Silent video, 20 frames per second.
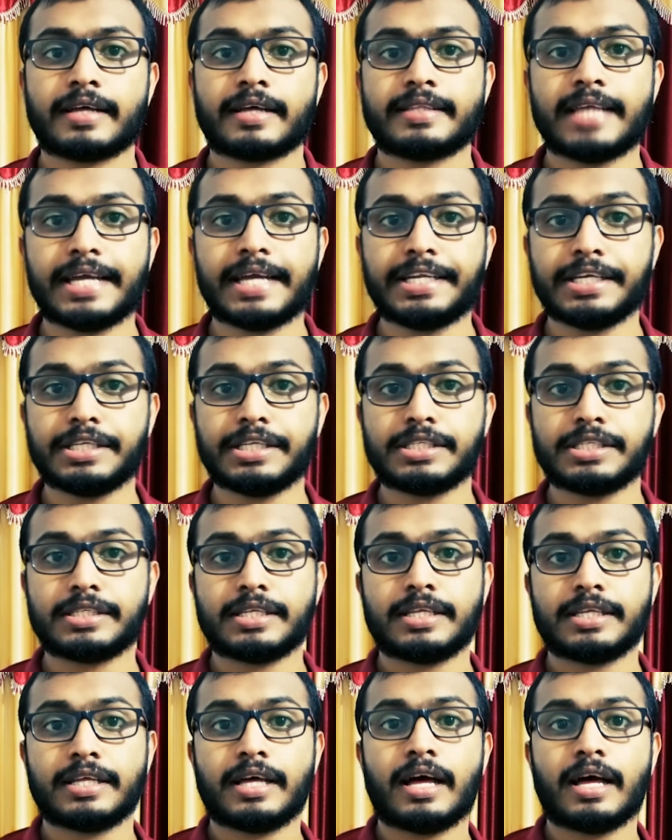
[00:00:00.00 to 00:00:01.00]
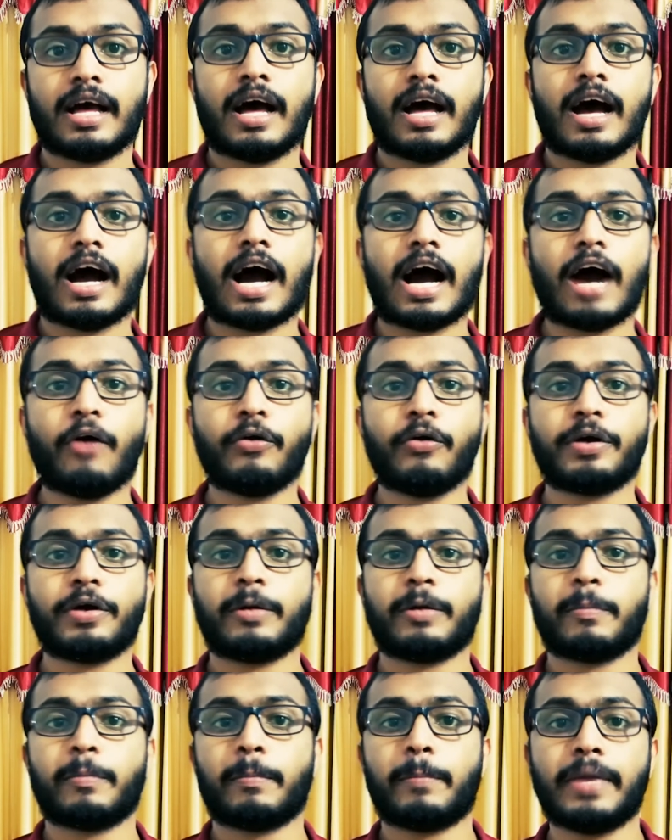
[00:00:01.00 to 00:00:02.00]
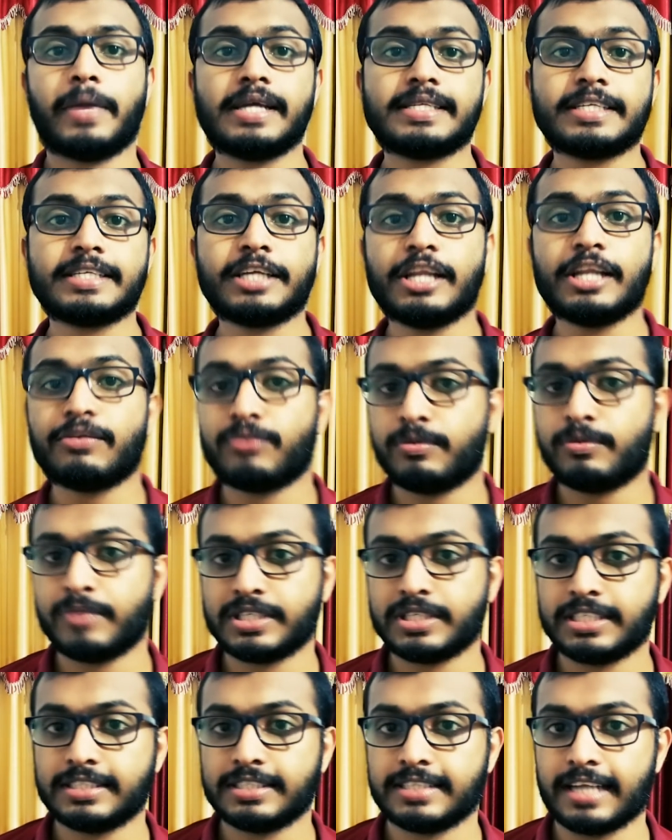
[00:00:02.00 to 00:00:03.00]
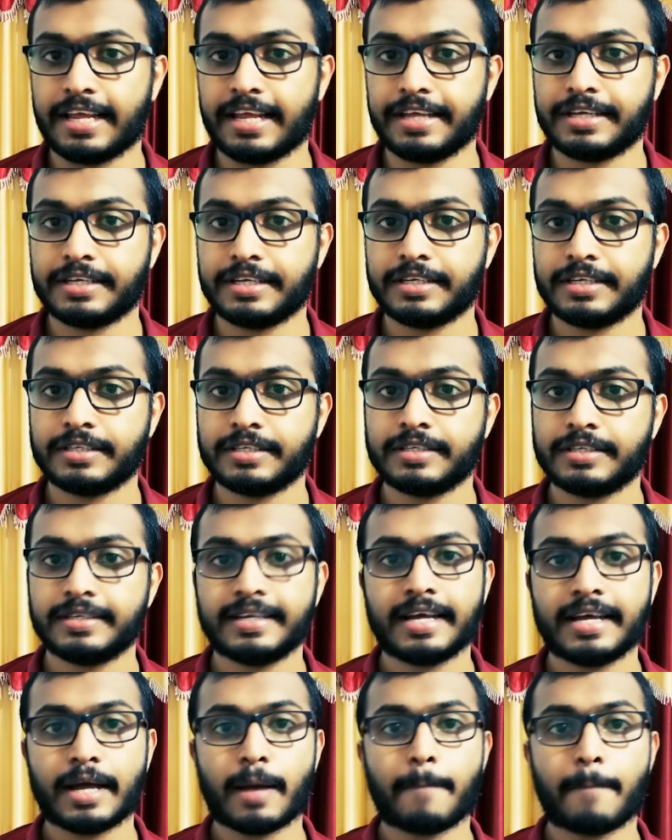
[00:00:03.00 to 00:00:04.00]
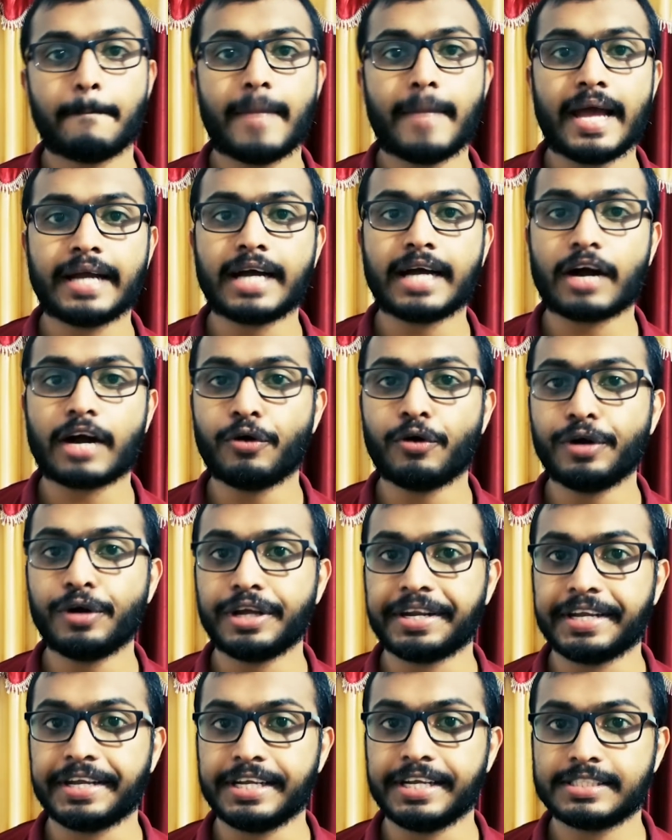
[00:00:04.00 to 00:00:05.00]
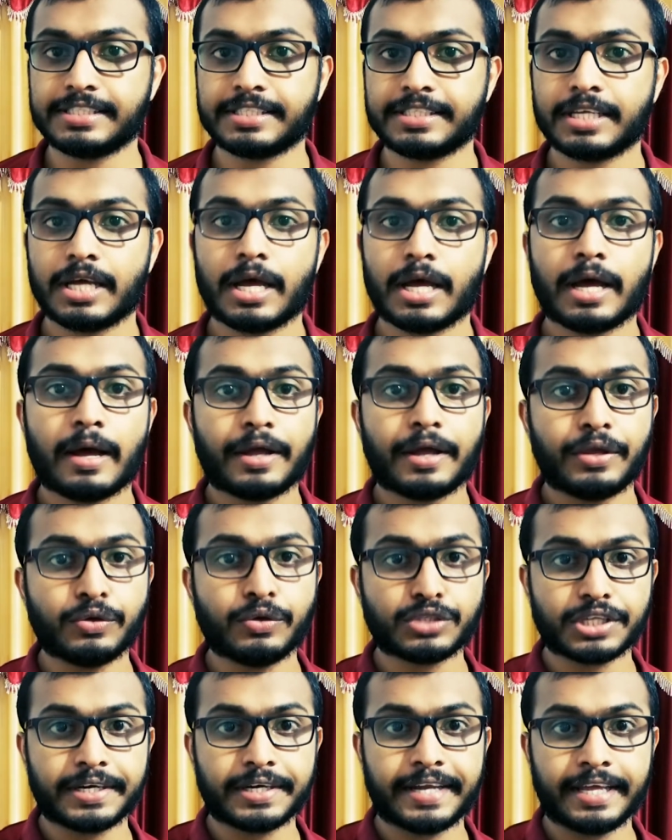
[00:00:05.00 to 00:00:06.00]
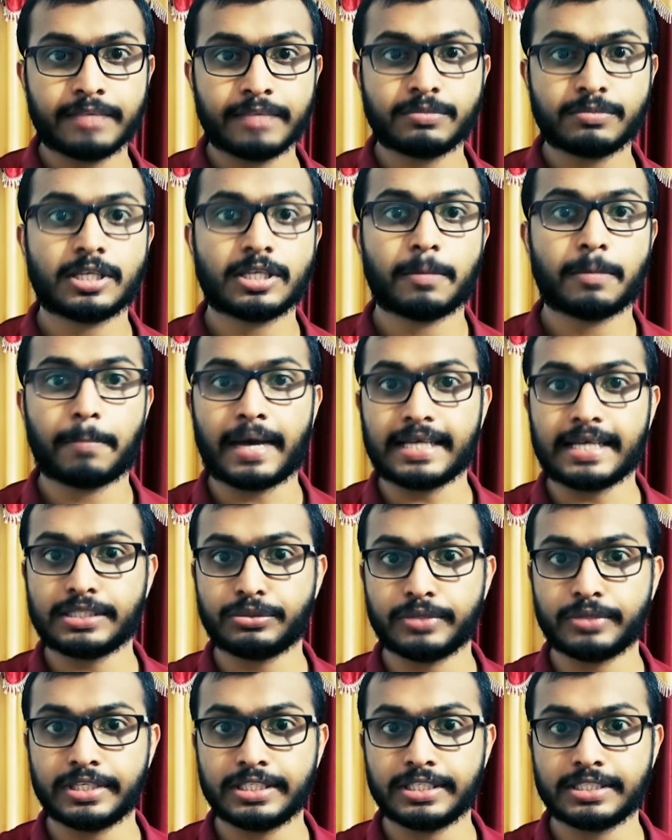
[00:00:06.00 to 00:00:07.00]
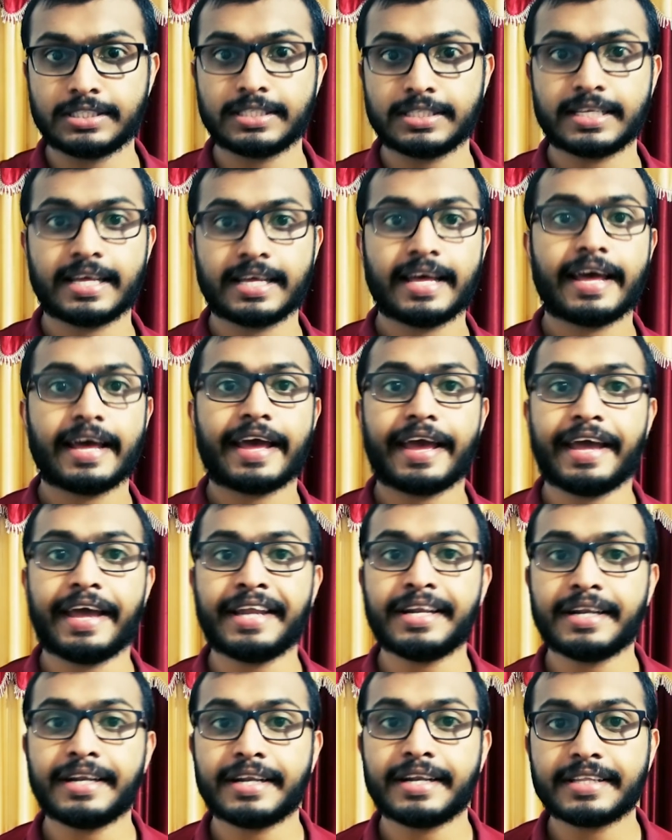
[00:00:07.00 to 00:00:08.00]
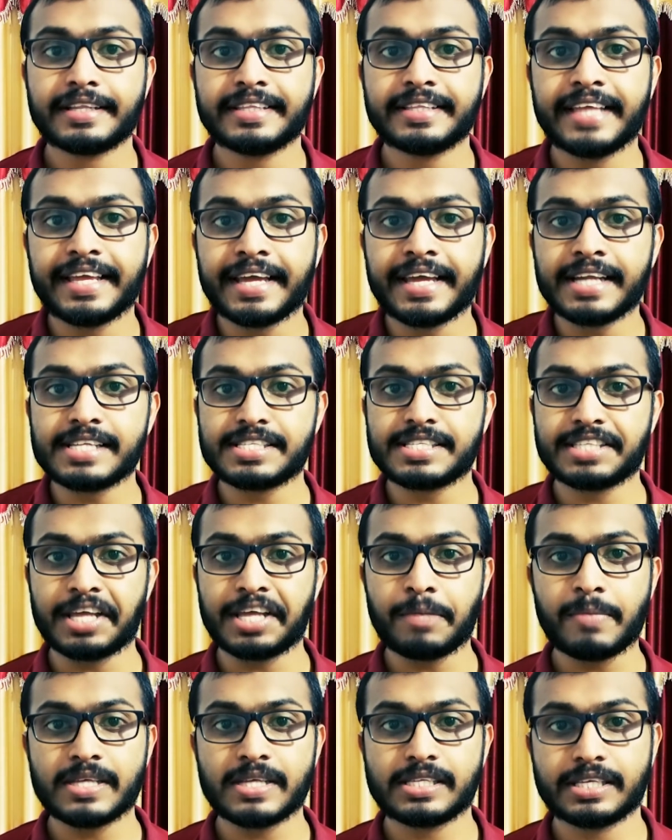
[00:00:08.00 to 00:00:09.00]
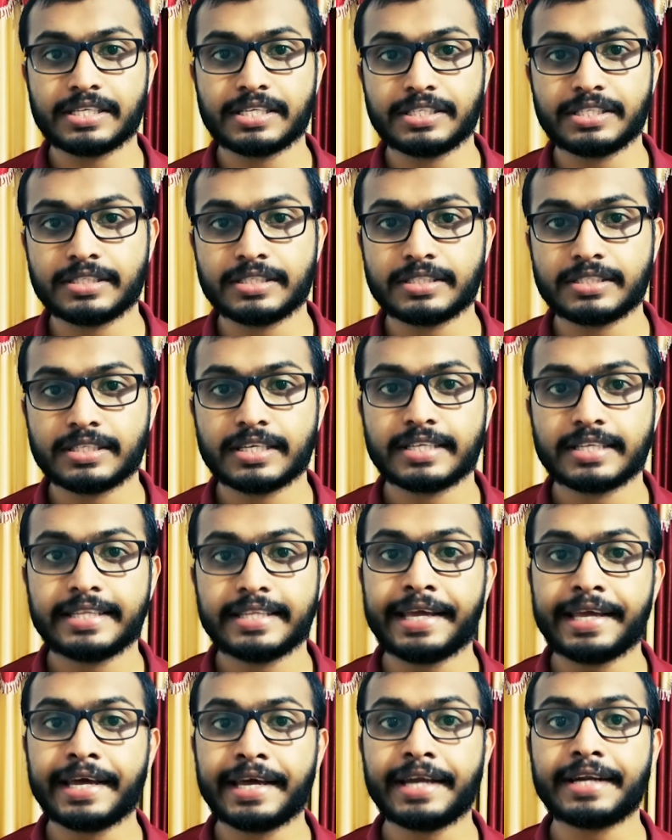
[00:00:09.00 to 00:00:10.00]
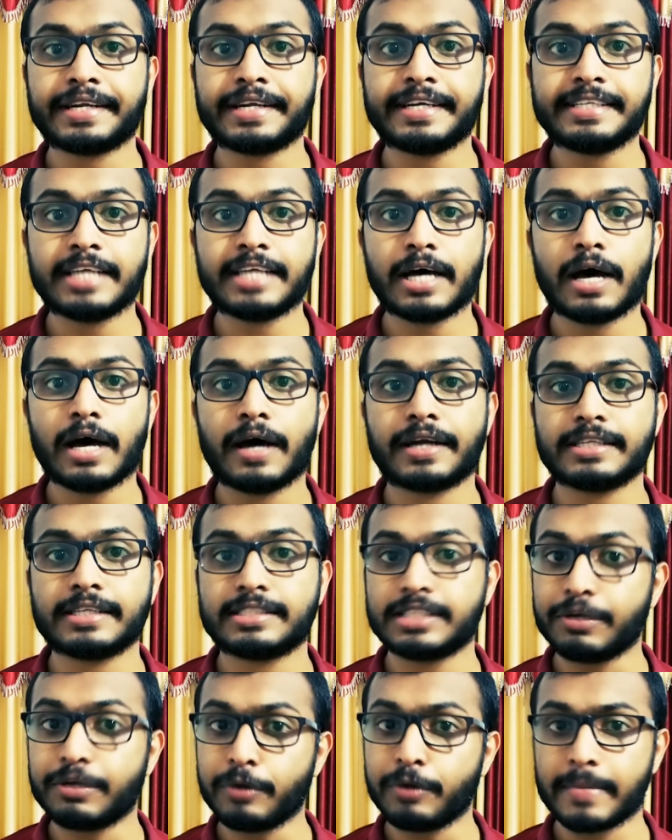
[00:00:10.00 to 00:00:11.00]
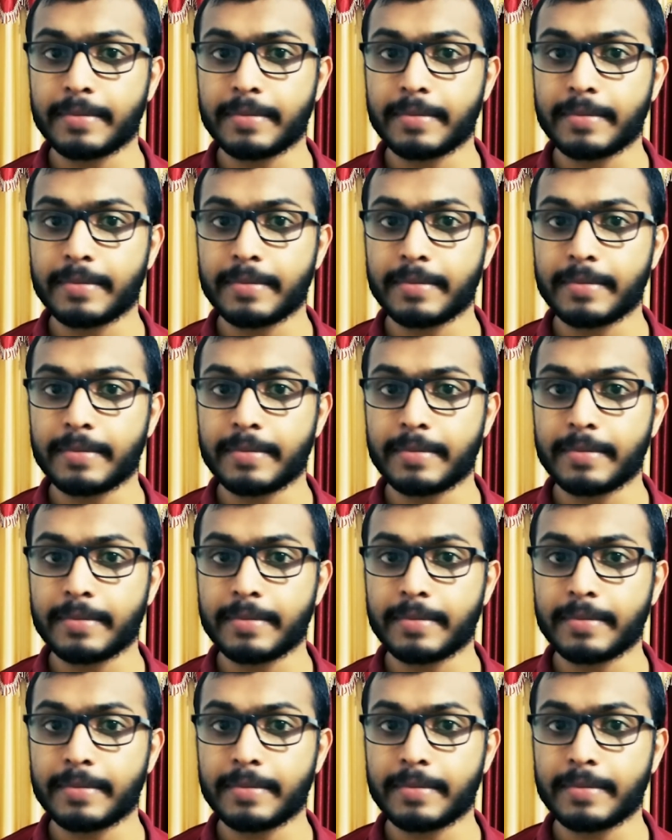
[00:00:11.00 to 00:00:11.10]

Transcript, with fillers: That is our personal information like bank account details, usernames, passwords, and they can send messages, they can read the received